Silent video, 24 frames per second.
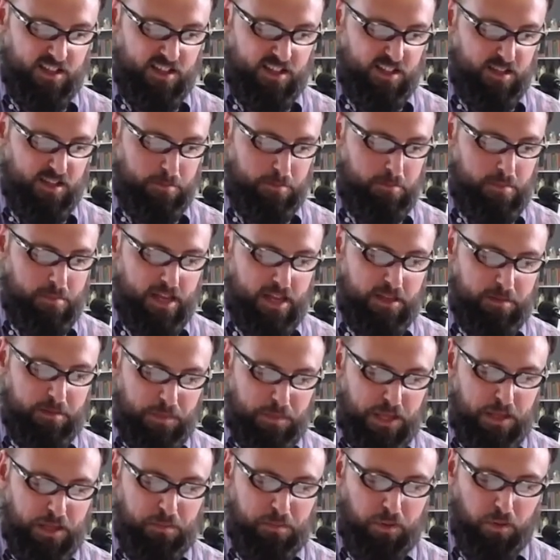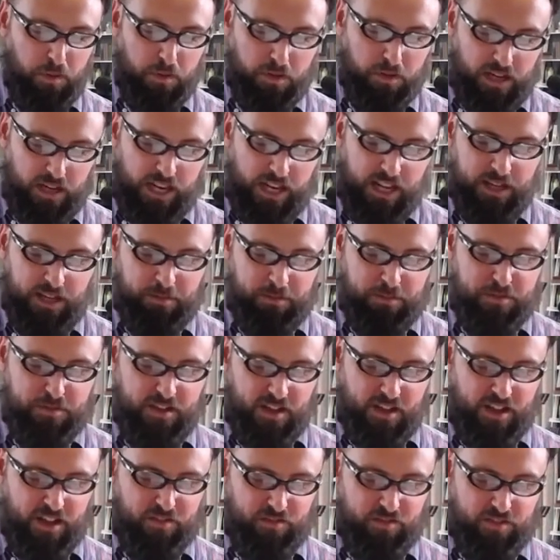Many people claim to
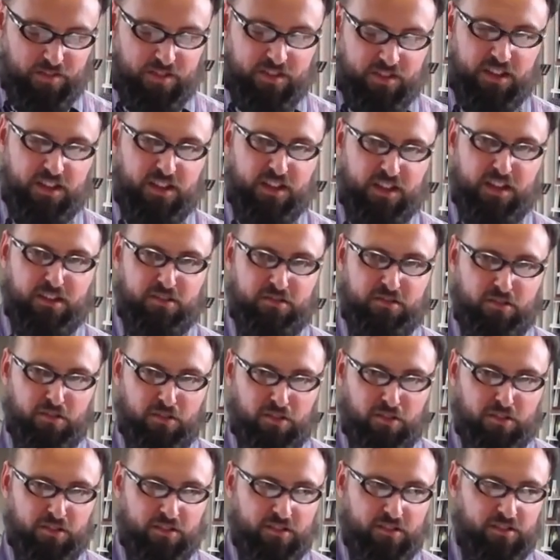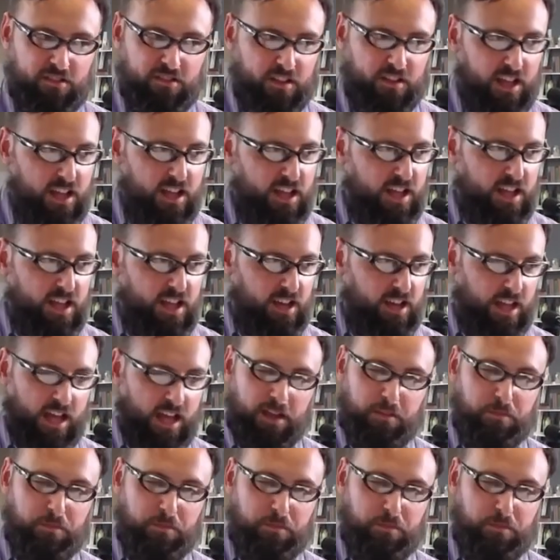have seen angels and had